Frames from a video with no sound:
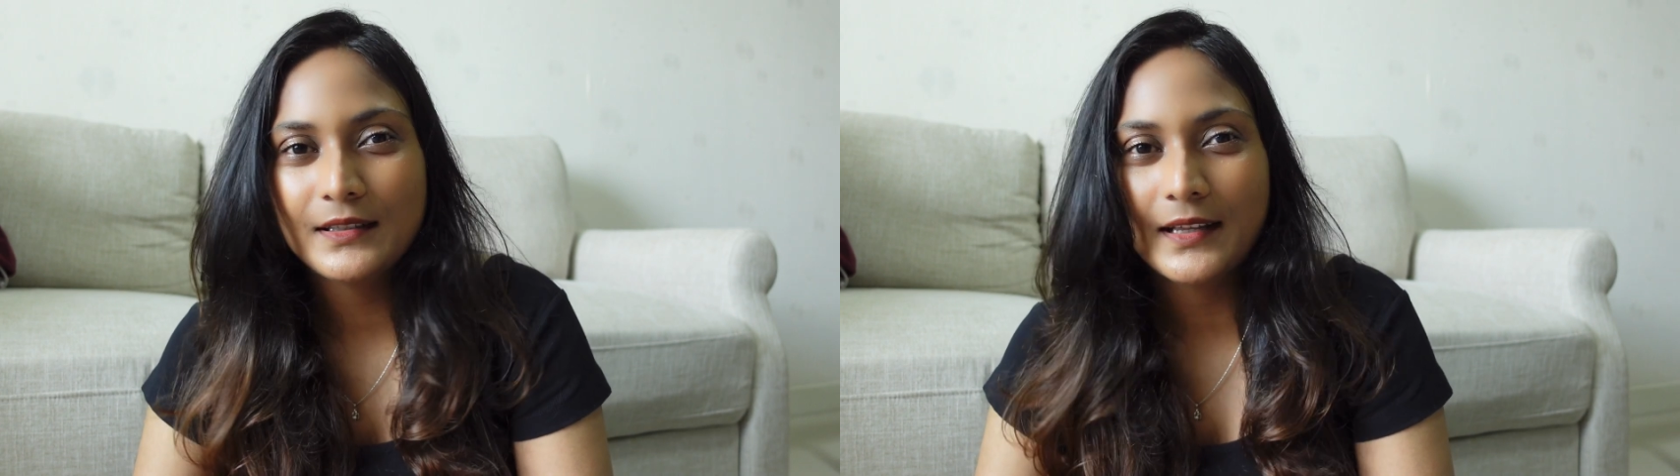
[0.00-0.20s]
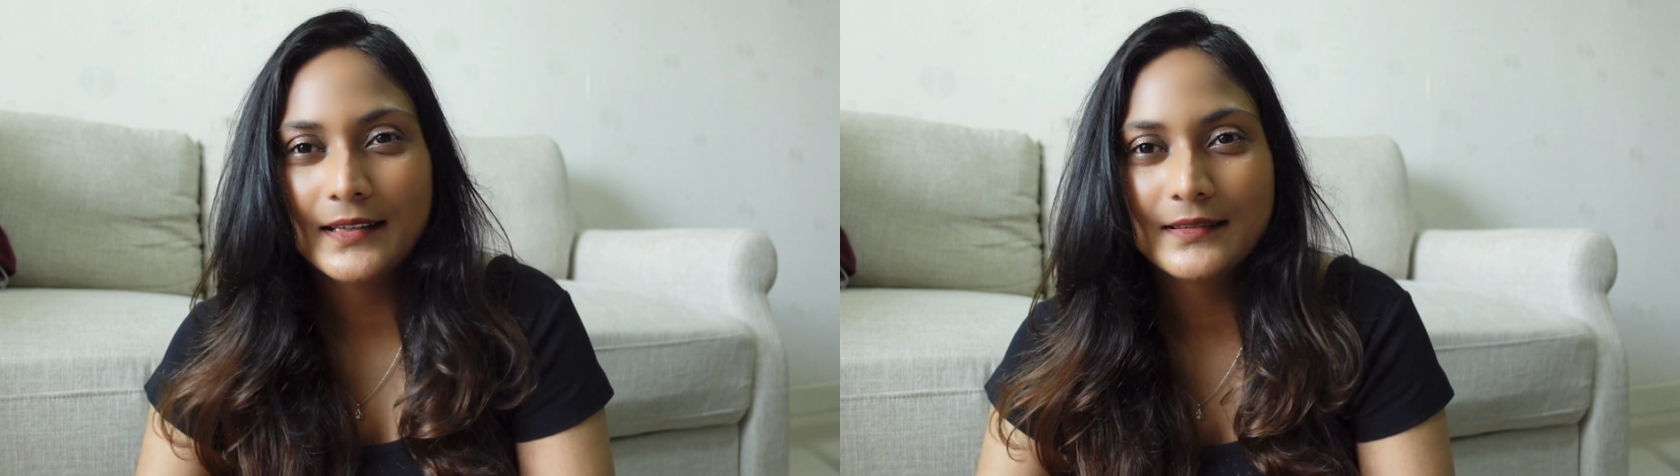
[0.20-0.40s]

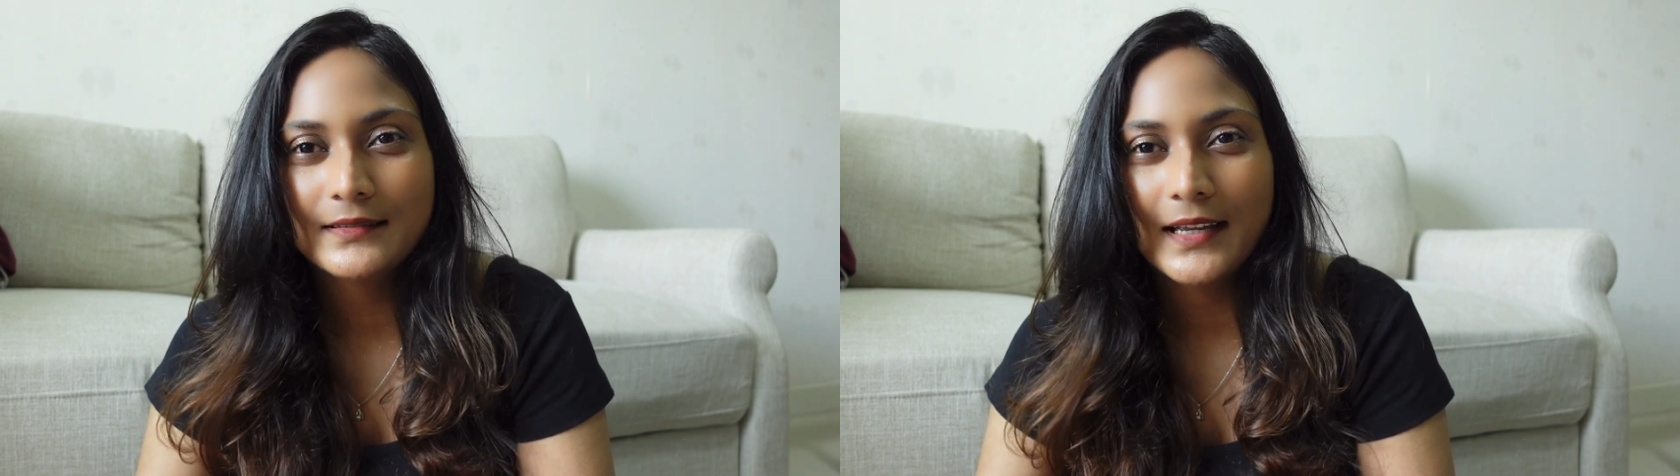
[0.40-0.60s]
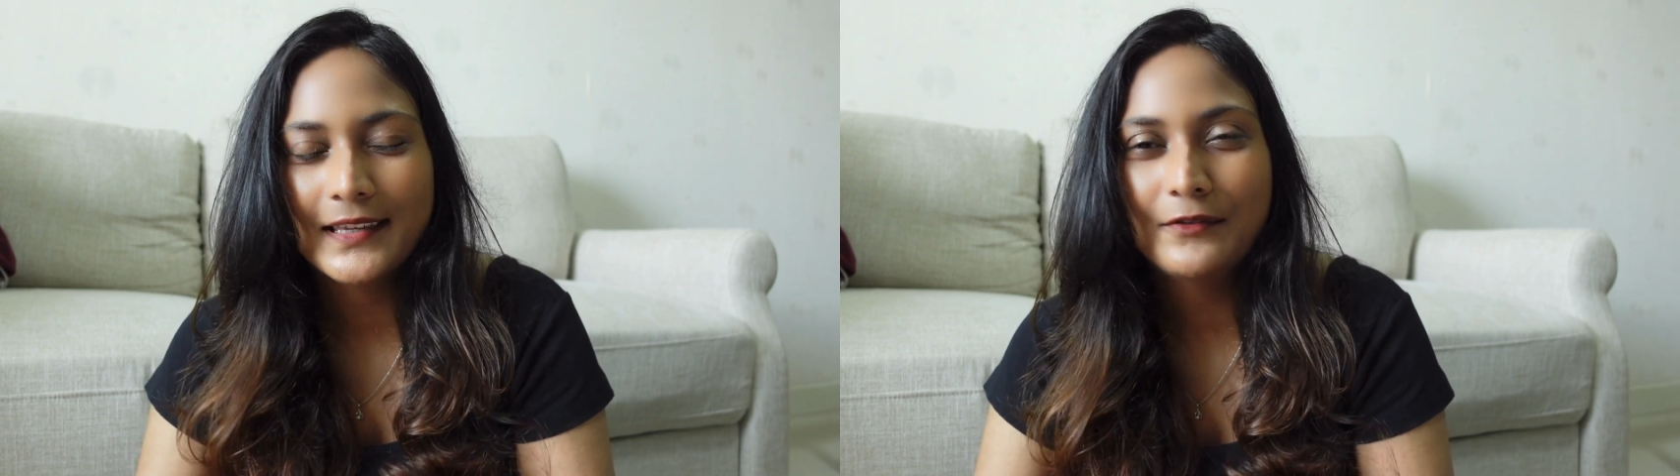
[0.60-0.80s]
Like
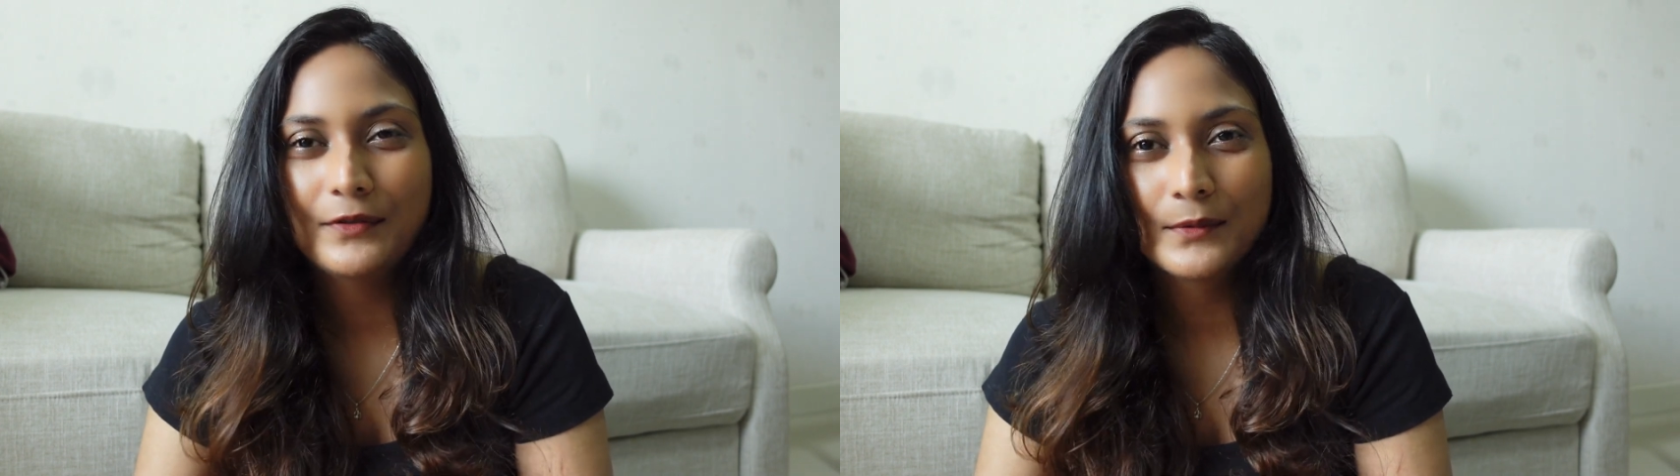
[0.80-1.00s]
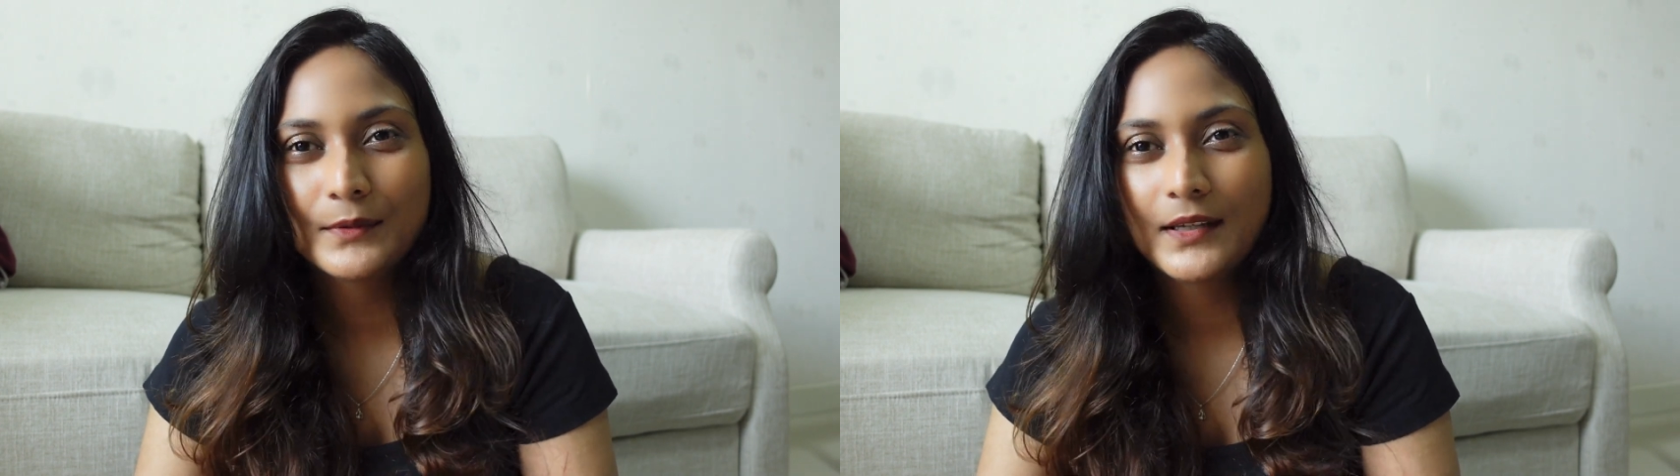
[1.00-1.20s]
I can
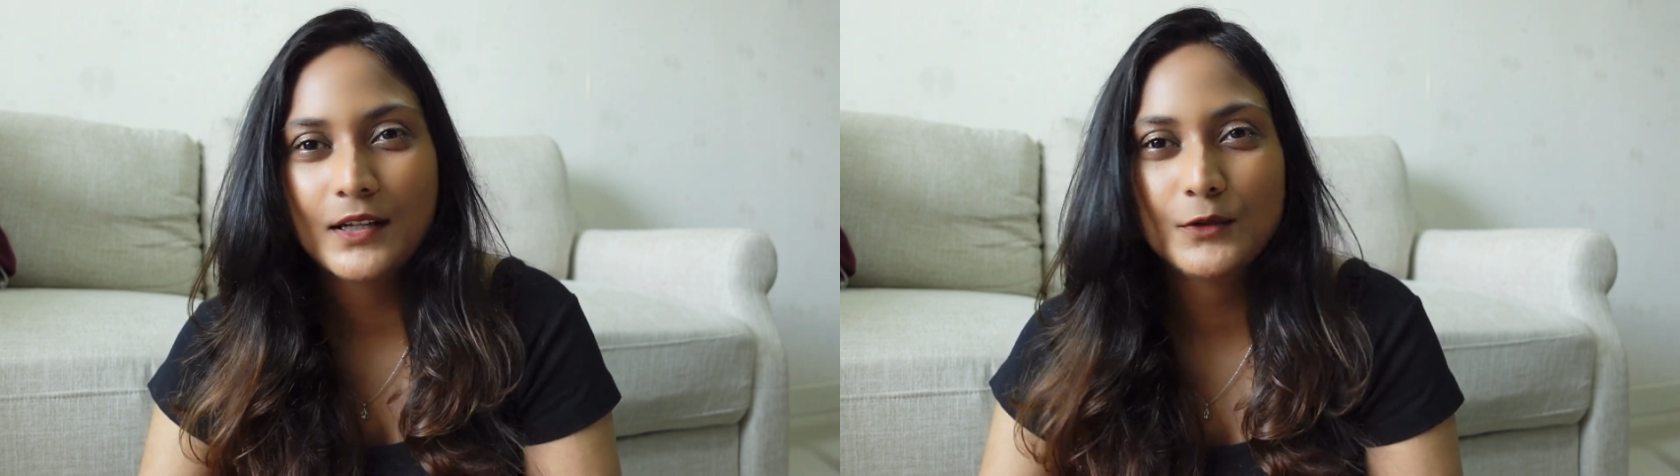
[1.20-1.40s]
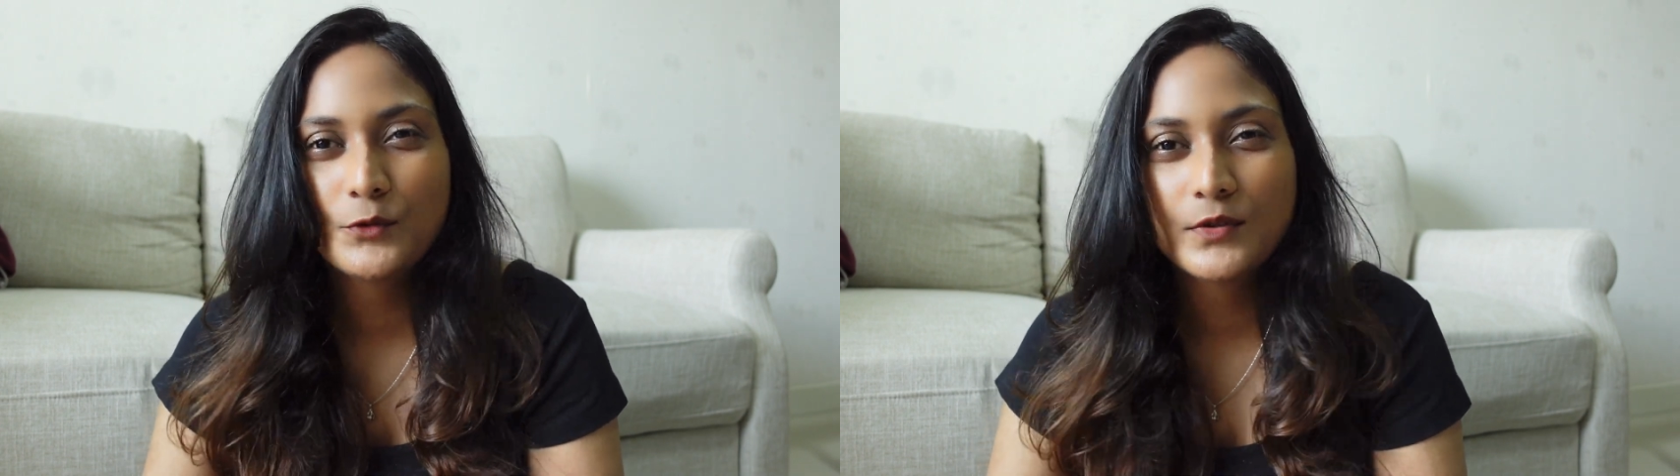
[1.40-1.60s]
feel they
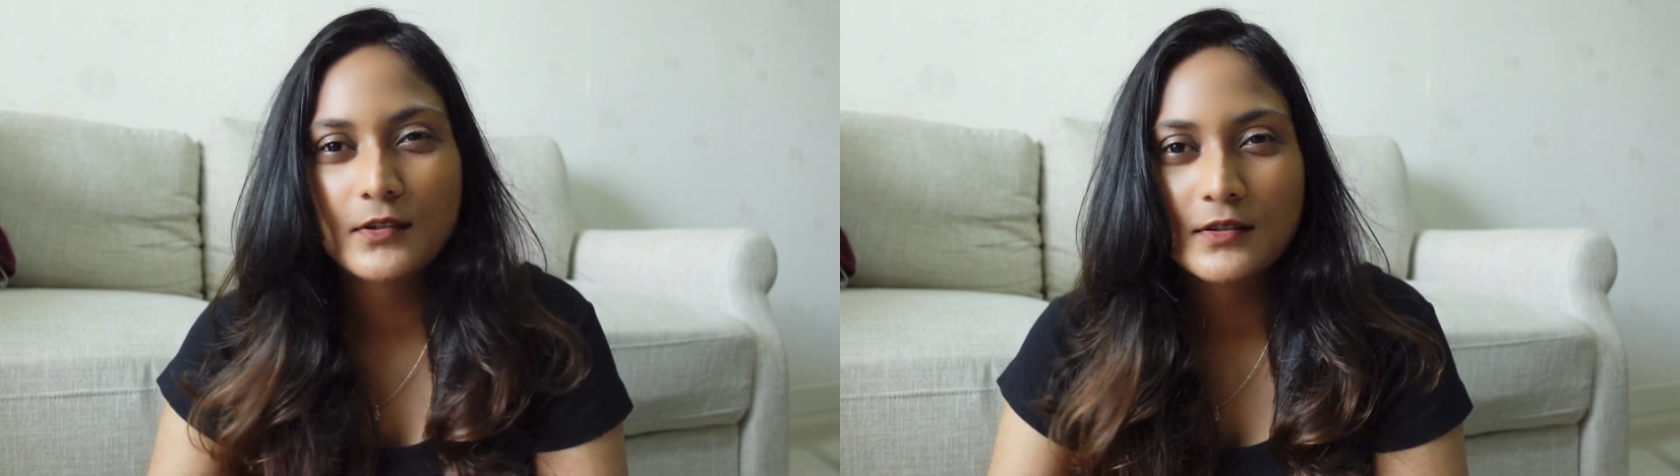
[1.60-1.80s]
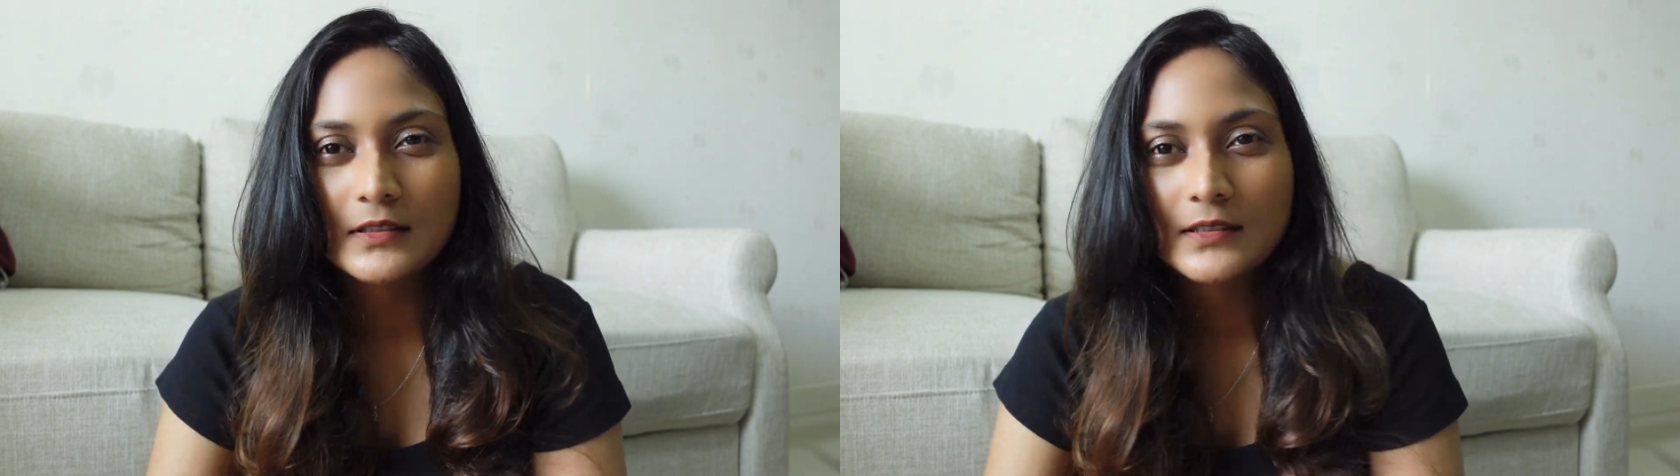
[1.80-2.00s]
are
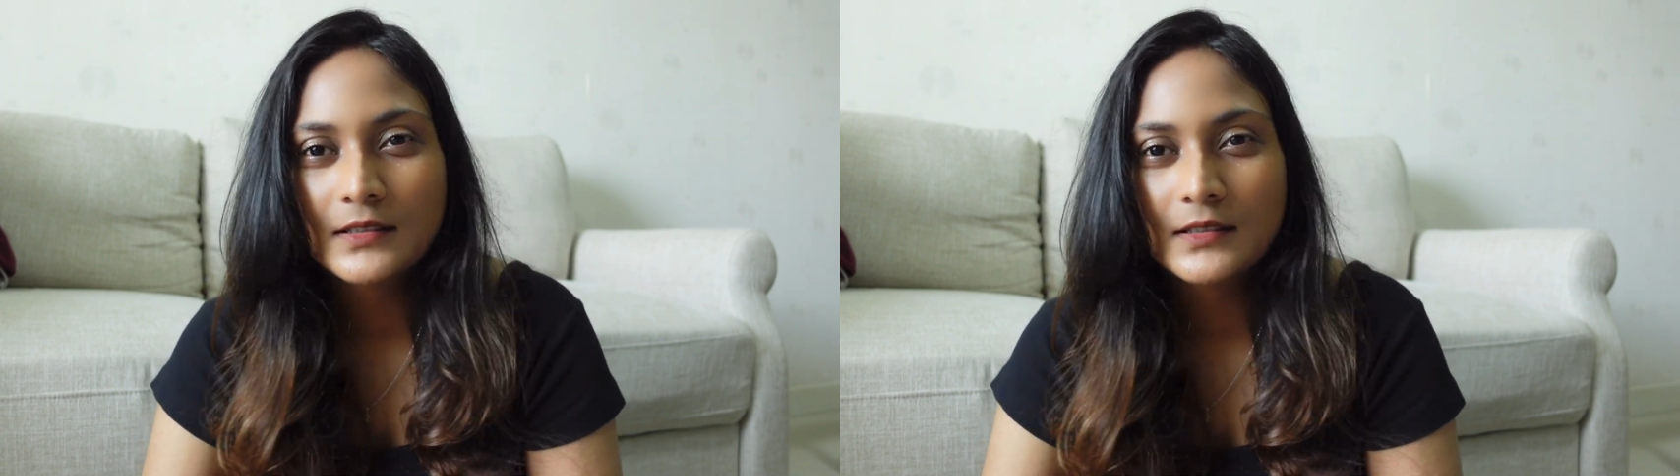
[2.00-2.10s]
looser,